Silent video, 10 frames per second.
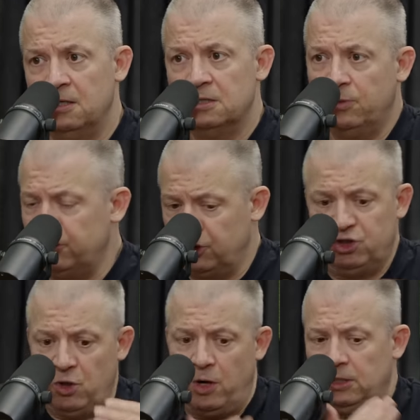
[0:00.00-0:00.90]
So we're just
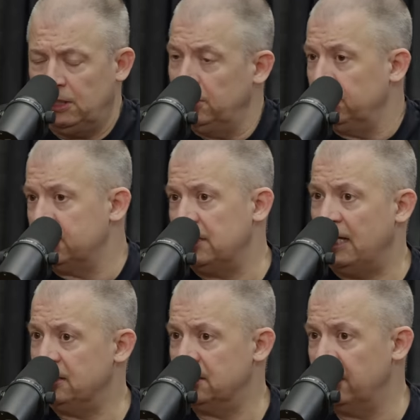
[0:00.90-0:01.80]
showing like little
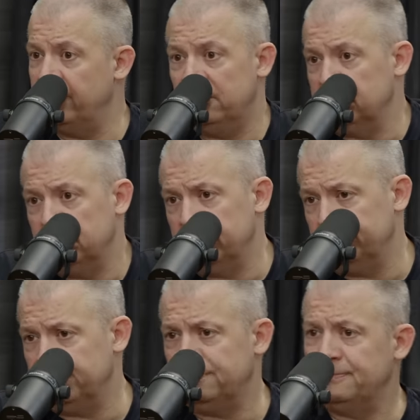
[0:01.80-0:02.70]
slices of it.
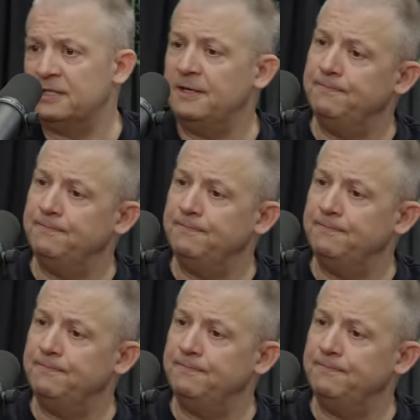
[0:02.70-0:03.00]
That's it.